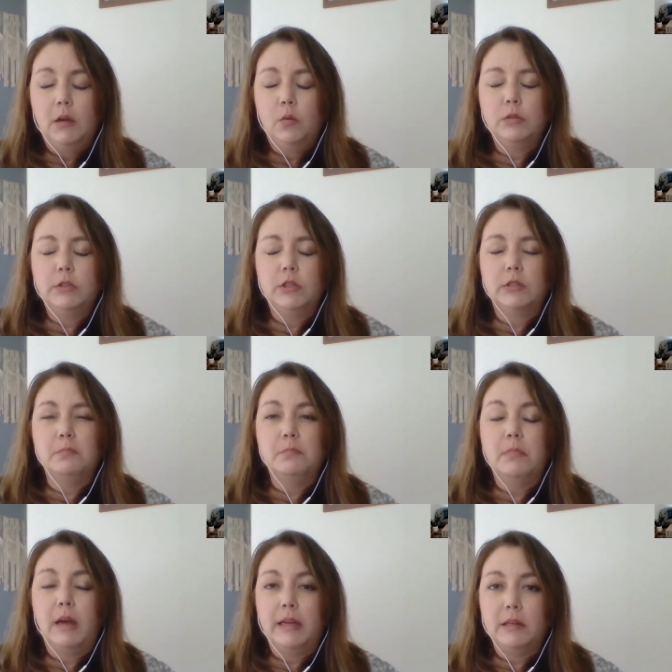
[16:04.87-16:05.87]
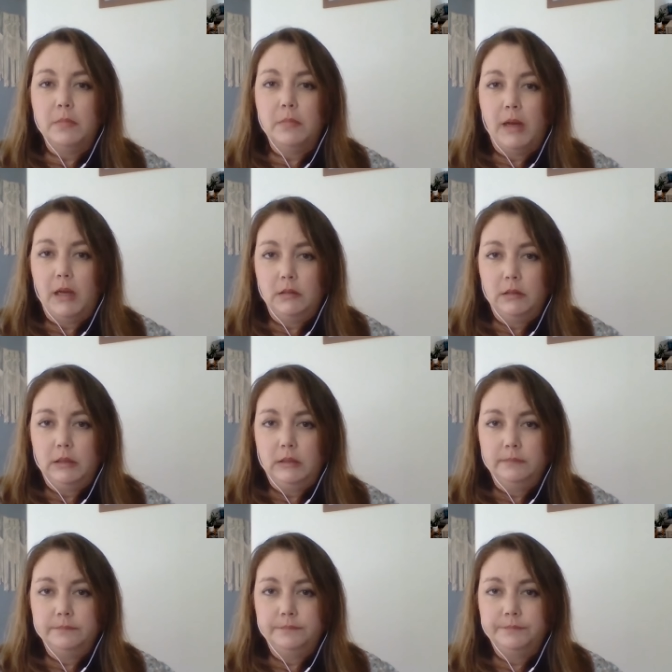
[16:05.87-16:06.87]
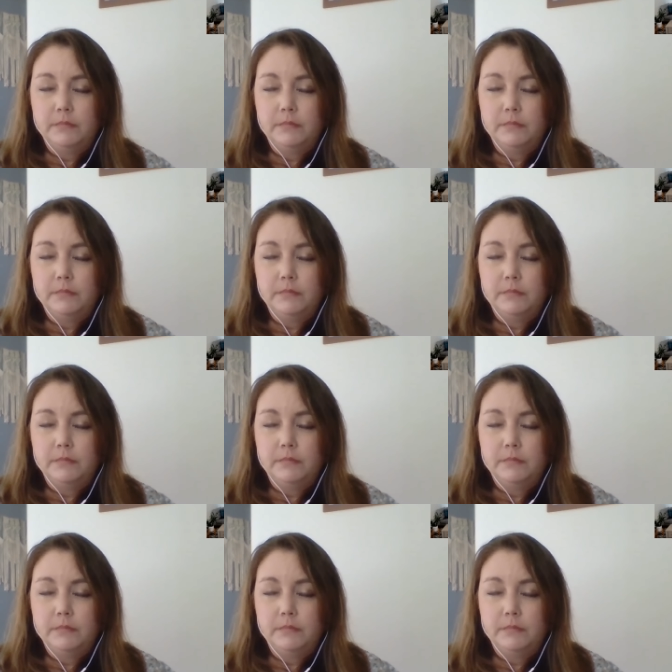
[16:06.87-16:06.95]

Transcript: was just mind-boggling.